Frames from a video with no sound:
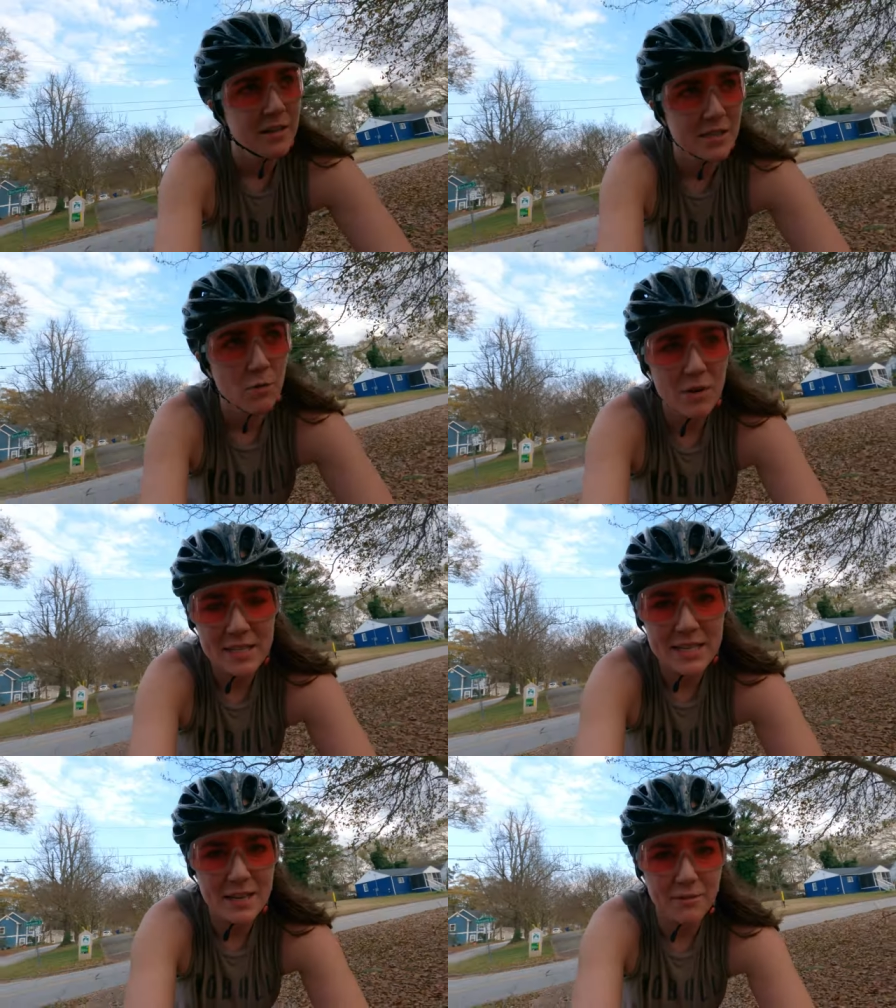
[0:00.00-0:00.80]
So what
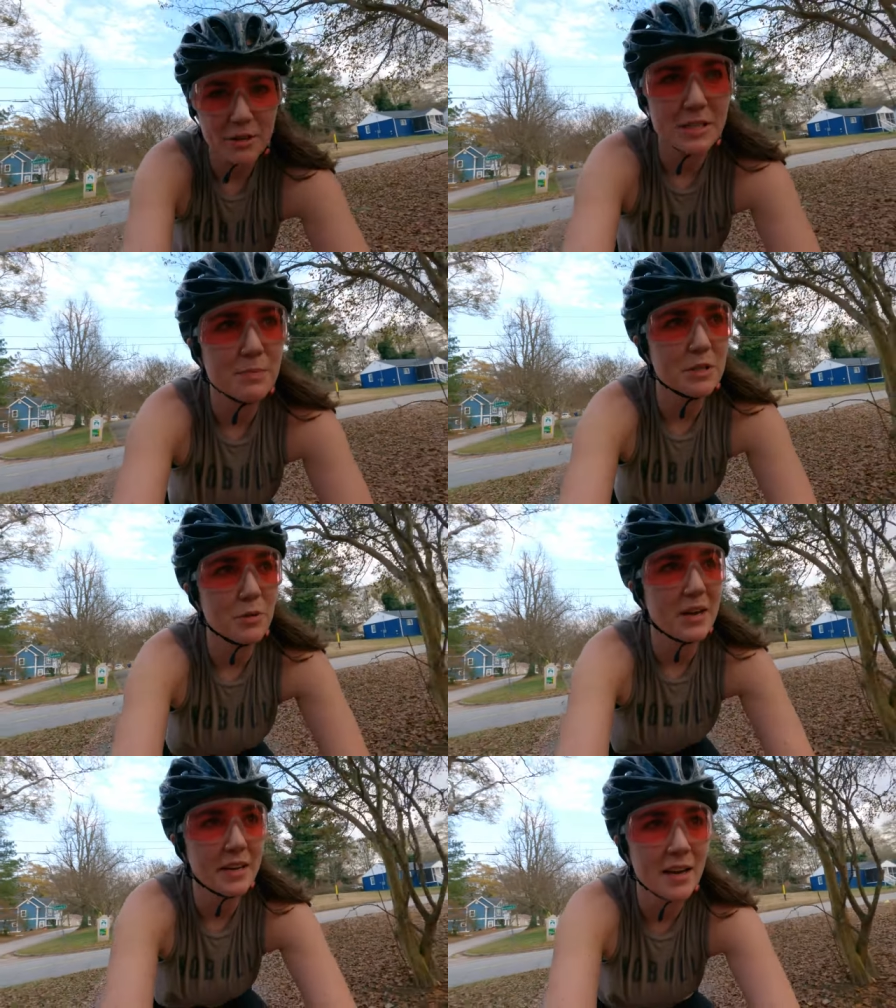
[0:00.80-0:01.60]
is the difference
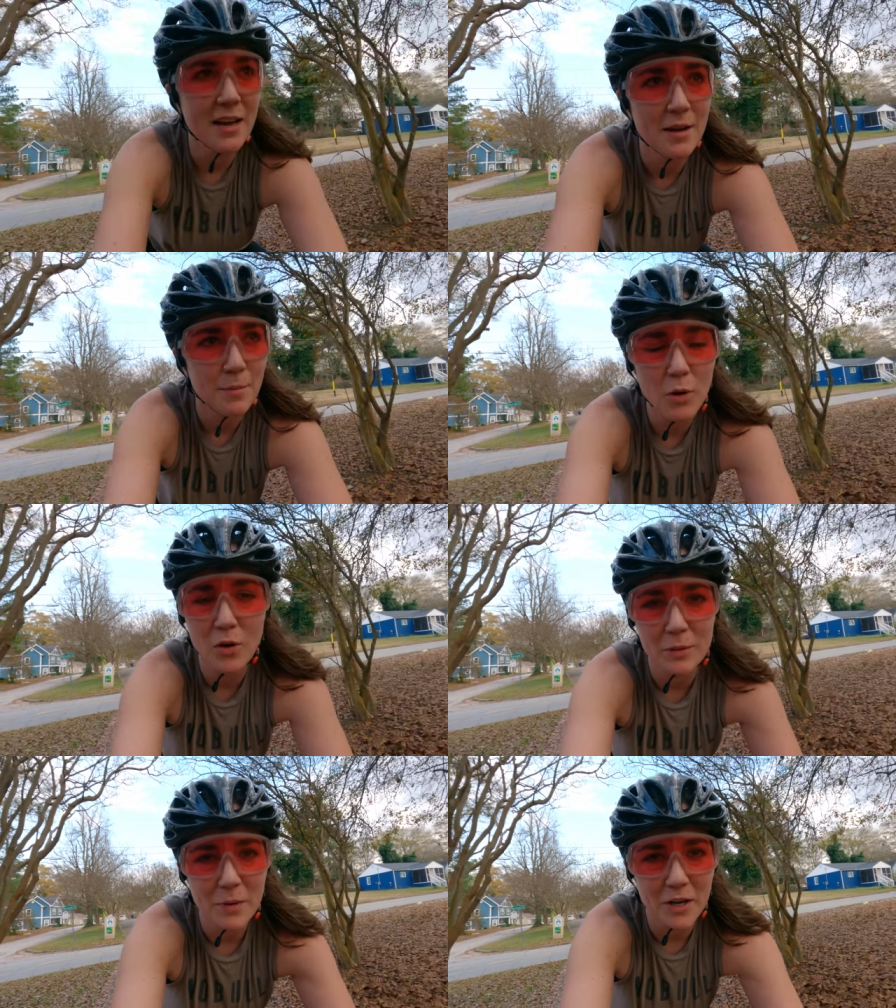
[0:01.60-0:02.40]
between
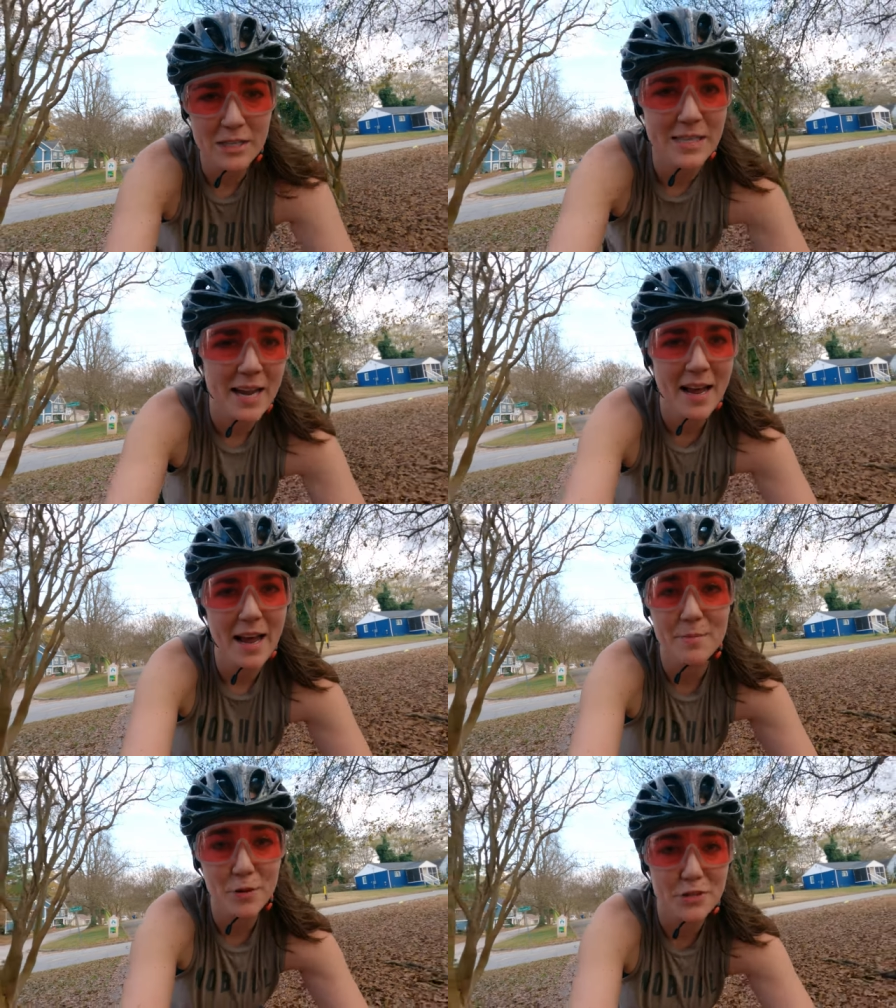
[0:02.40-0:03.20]
bullhorn bars
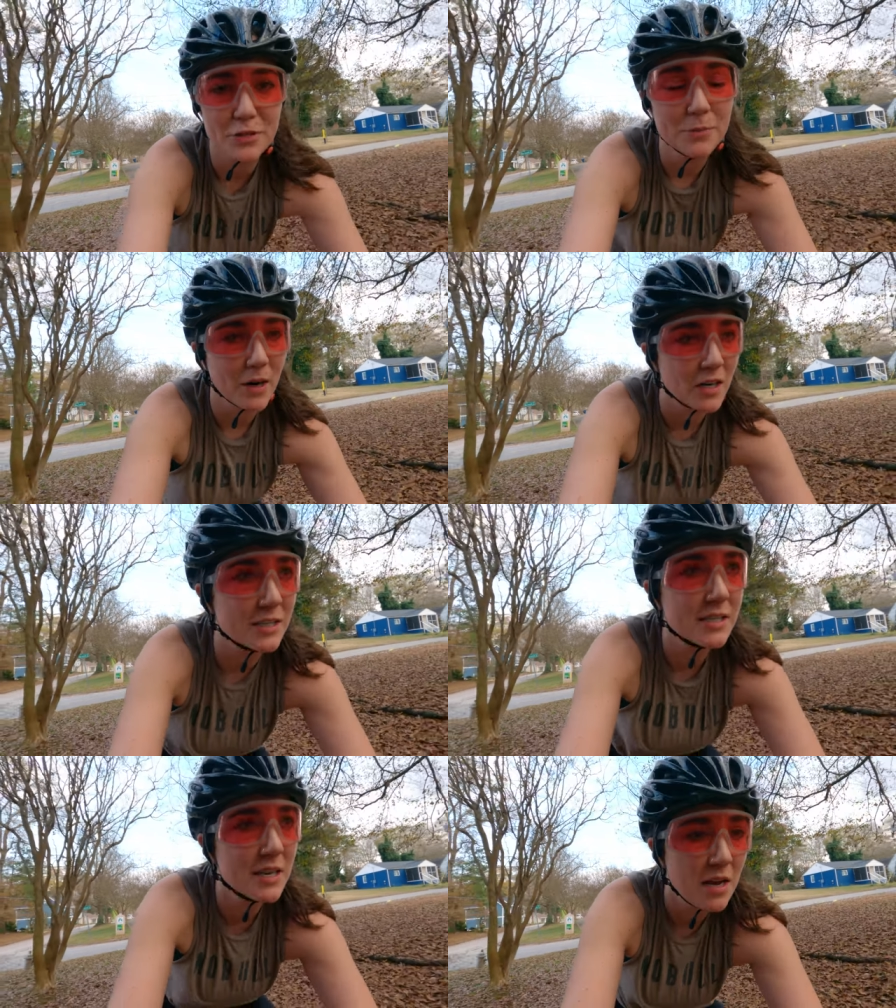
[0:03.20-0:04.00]
and pursuit
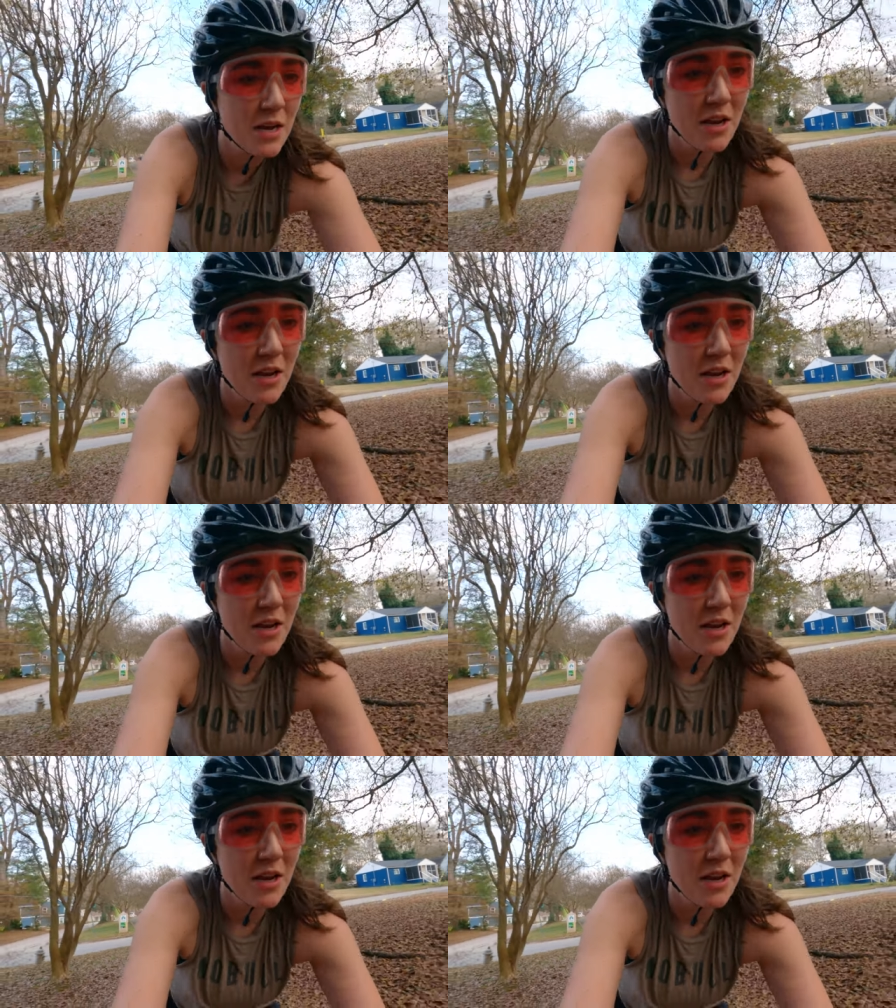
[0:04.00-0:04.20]
bars?